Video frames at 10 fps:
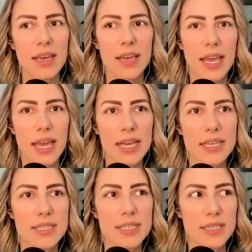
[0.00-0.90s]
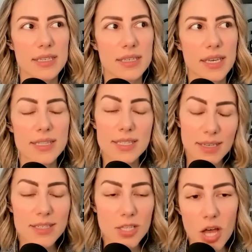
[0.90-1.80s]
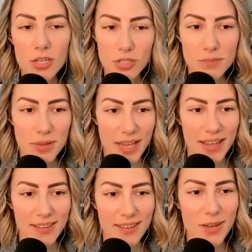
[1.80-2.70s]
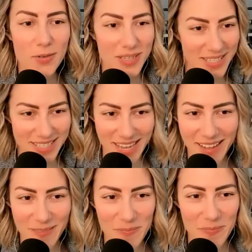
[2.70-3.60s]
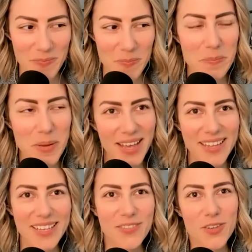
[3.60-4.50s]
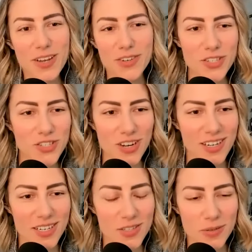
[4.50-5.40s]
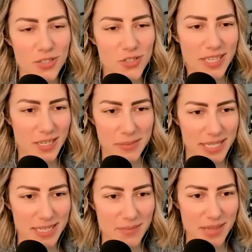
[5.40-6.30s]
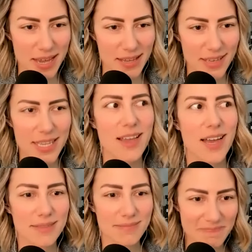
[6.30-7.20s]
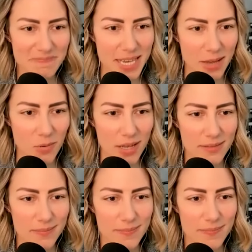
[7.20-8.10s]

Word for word: And it's a long-term play, I will say. But if you never start, it's always just going to be someday and not day one.